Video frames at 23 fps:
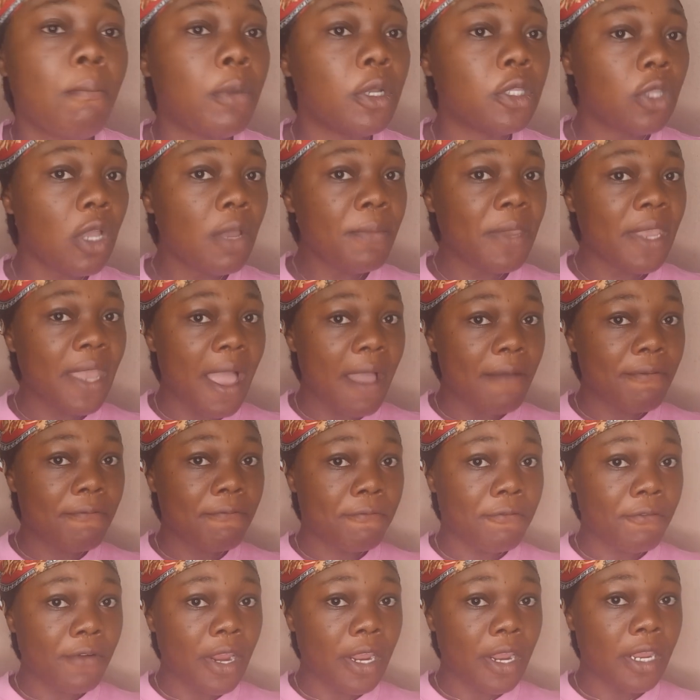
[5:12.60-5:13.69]
But don't be
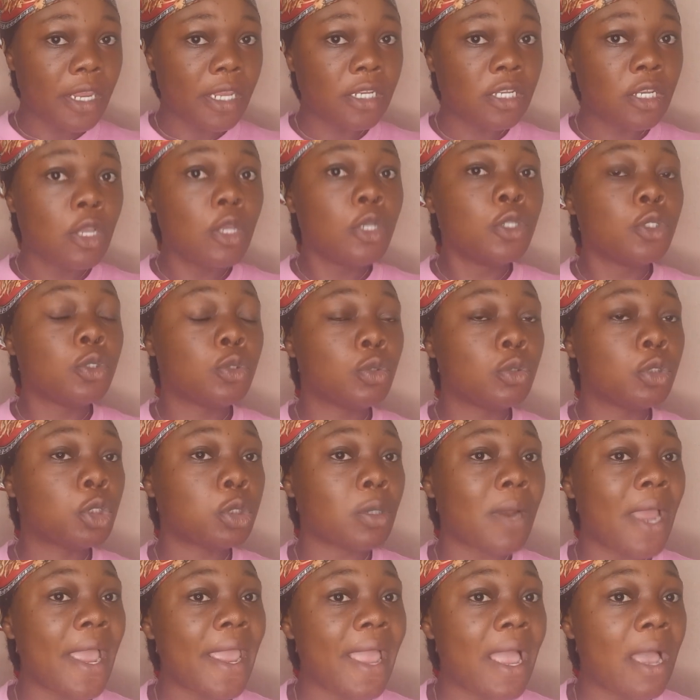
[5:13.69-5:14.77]
afraid to
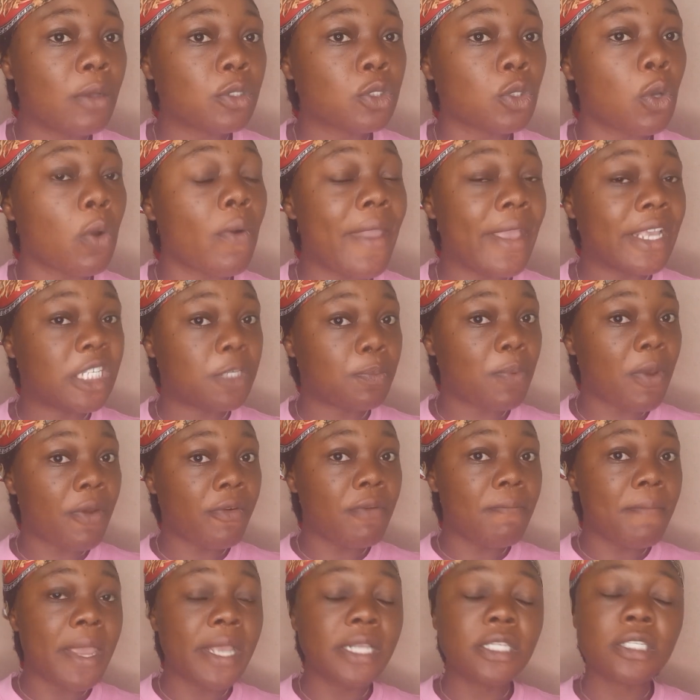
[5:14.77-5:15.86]
try out or
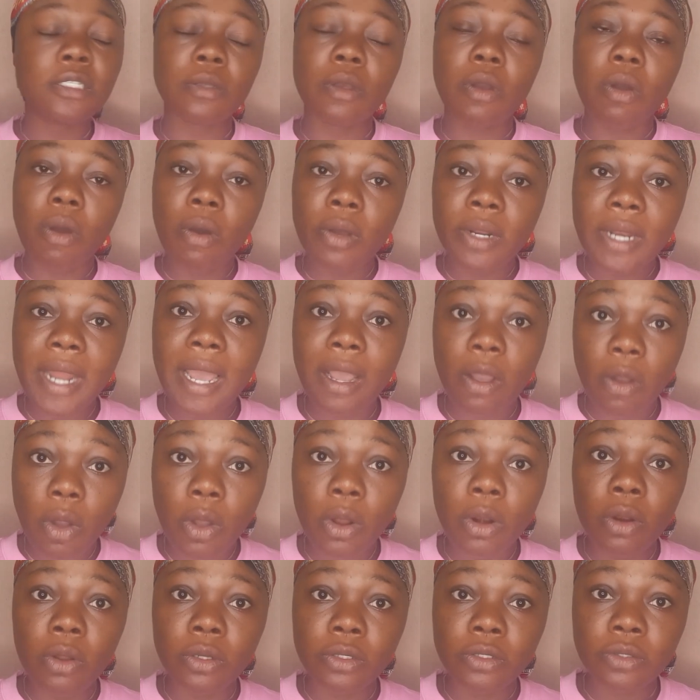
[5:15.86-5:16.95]
experiment other
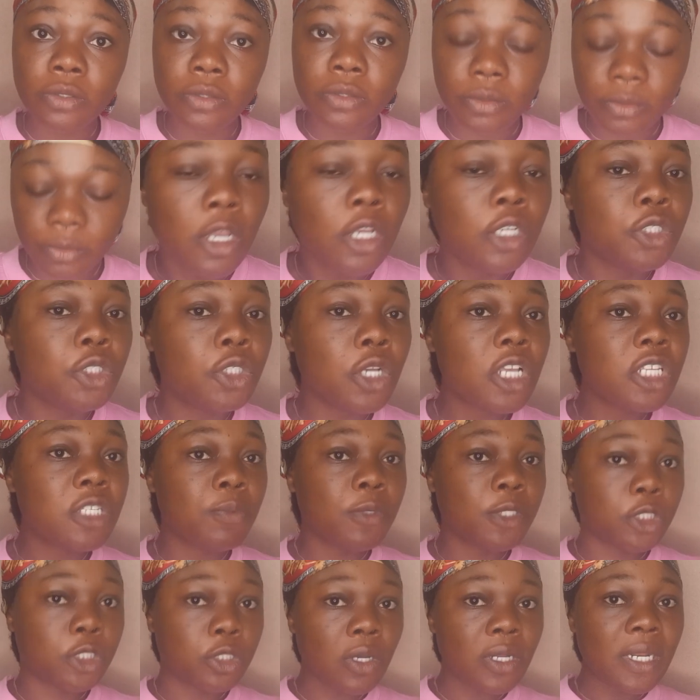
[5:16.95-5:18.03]
colors.
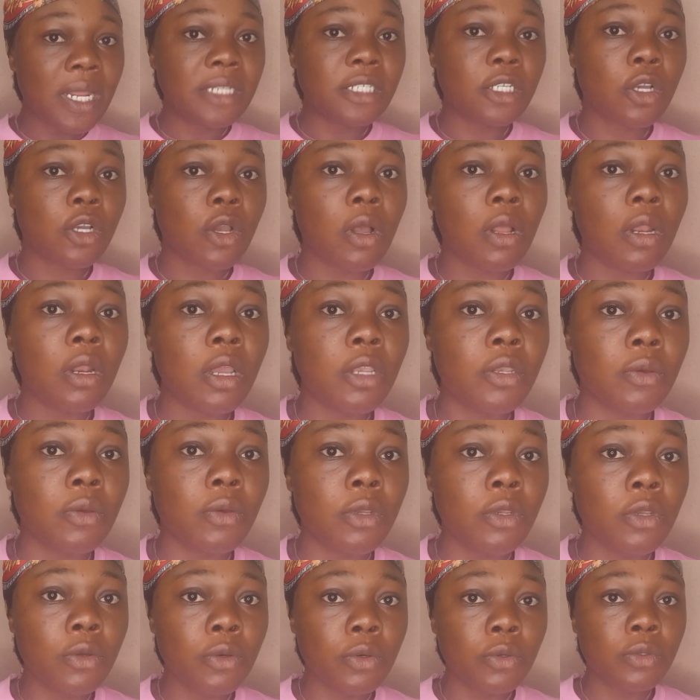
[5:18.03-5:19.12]
Just be sure that the color you
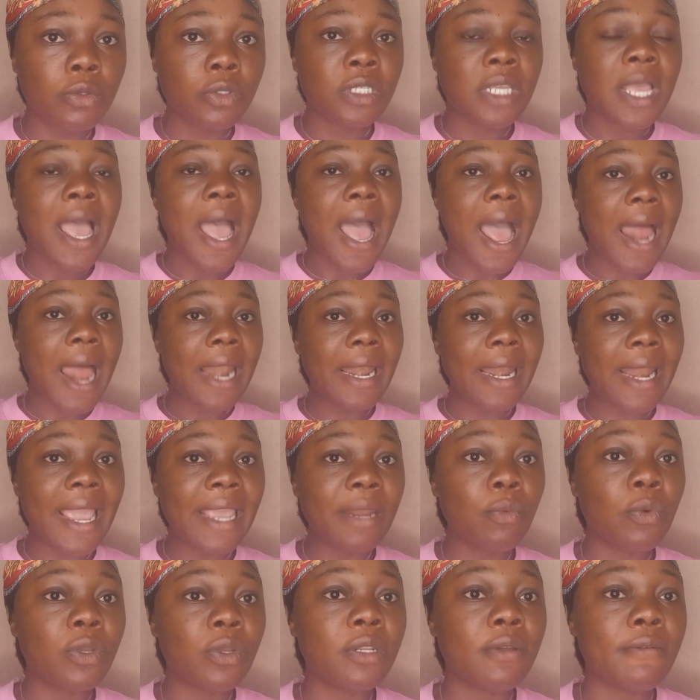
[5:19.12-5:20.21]
use
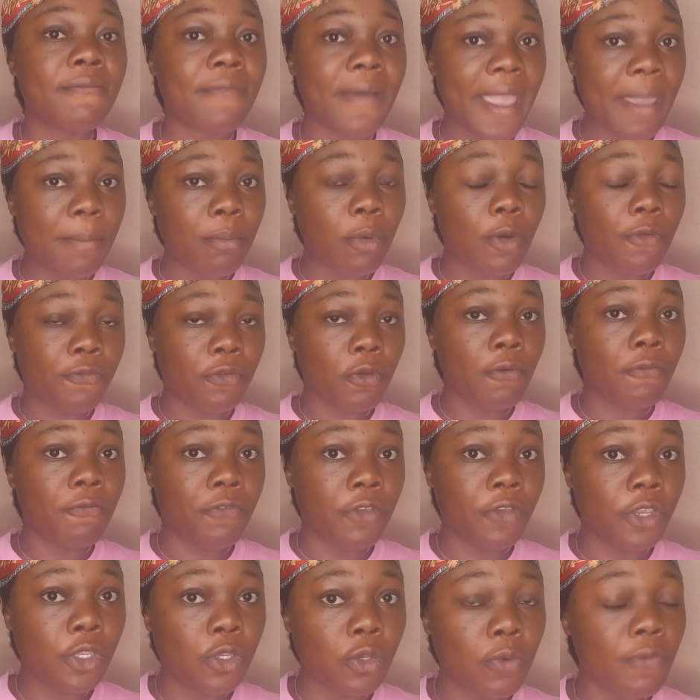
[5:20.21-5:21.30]
align with the vibe of your
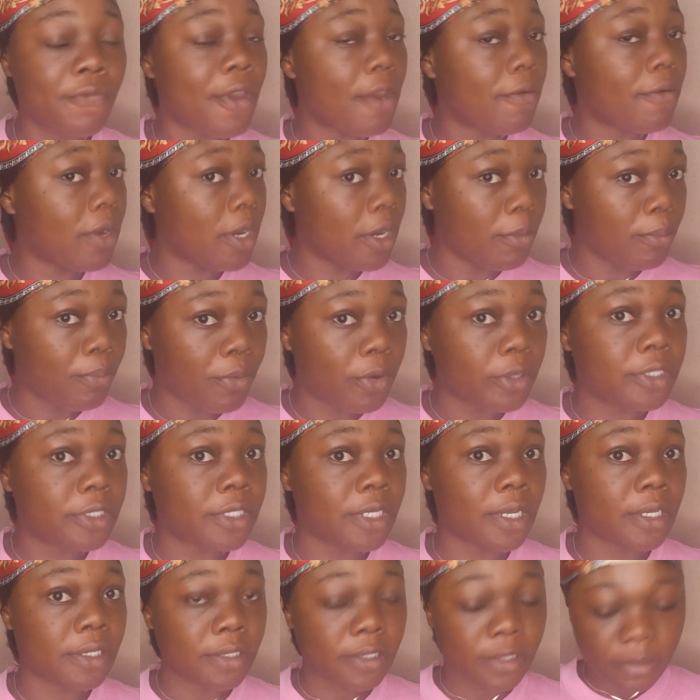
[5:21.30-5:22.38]
video. Very
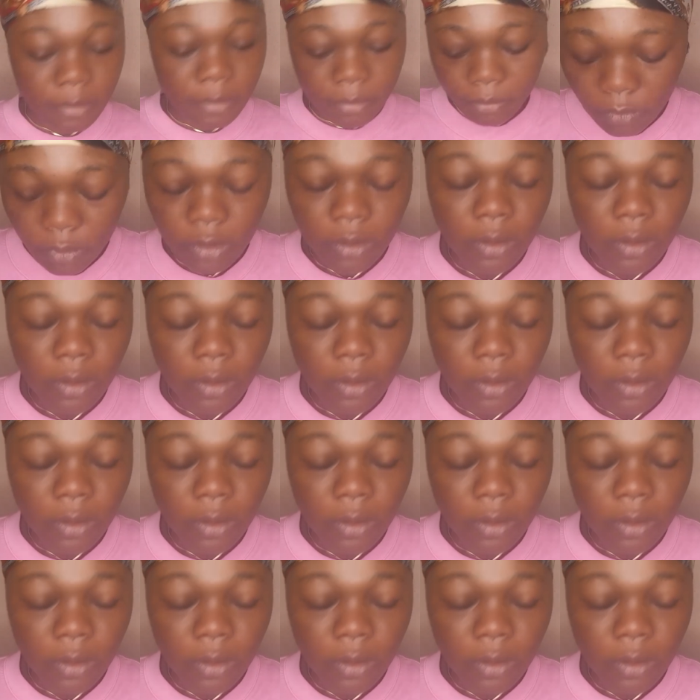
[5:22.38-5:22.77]
important.